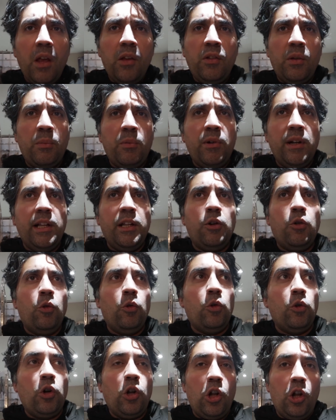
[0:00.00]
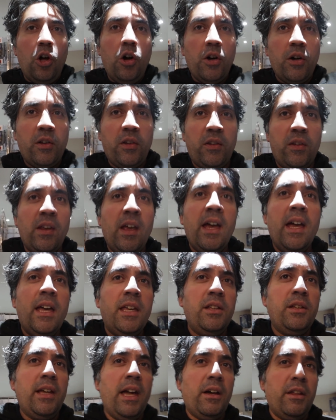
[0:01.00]
some really cool clocks.
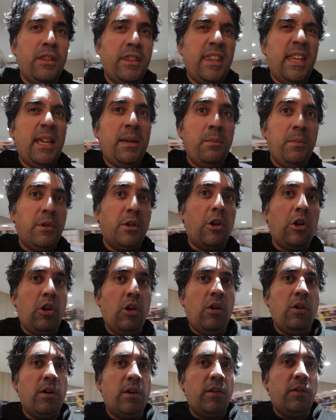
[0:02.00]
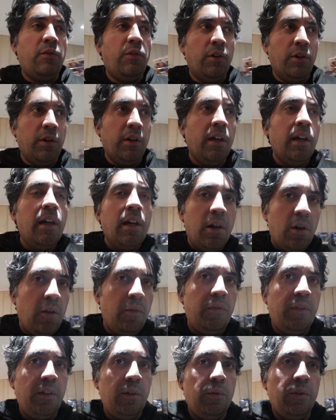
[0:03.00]
You get themed clocks for
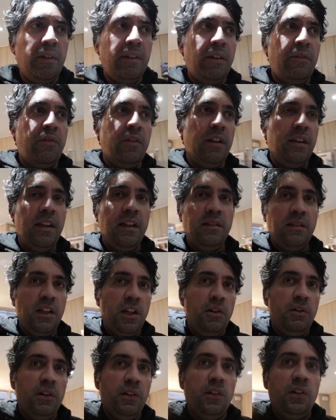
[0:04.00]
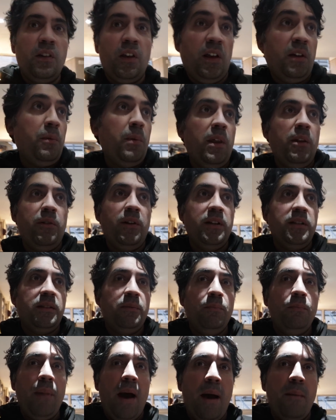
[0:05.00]
obviously all the different things that you're into, so whether it's
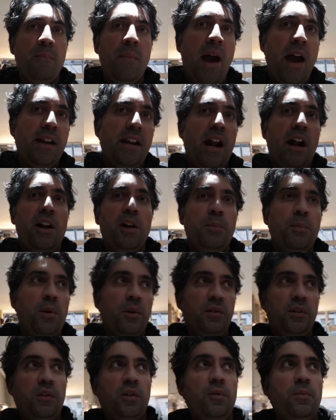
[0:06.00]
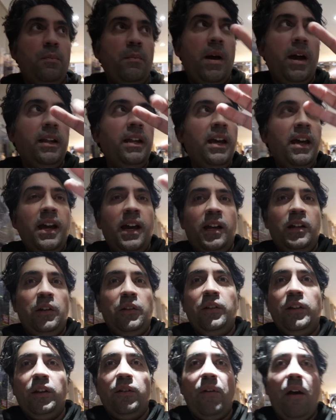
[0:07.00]
Batman, Harry Potter, Superman. I
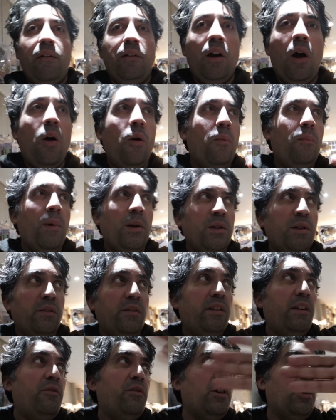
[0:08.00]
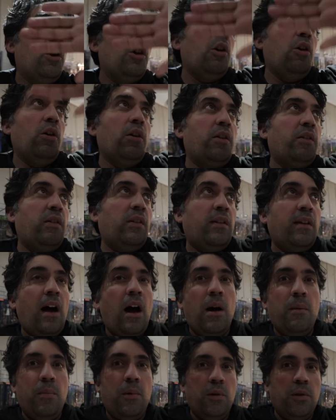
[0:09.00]
was thinking of having a whole bunch of different clocks
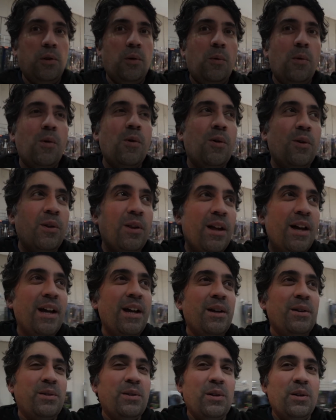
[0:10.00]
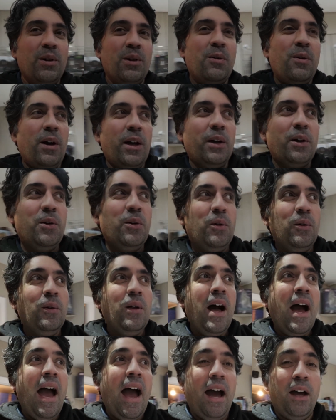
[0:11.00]
up on the wall. Should look quite
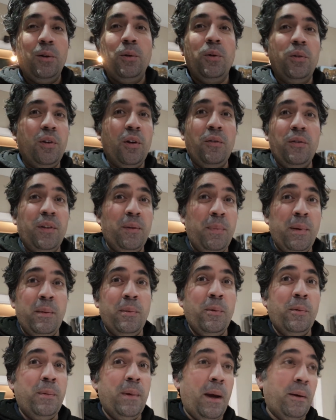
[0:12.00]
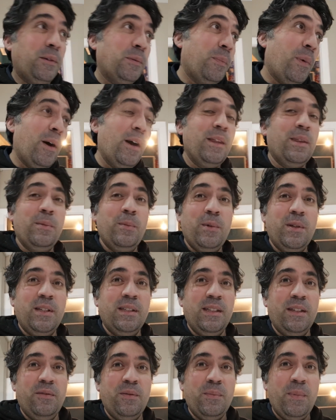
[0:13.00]
cool, and also obviously people will be able to buy them, which
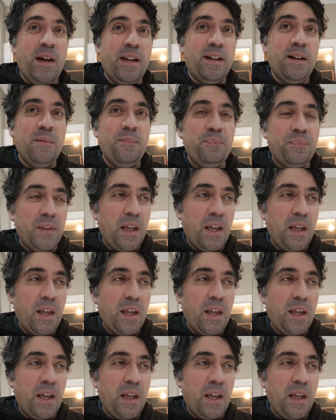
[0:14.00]
is even better.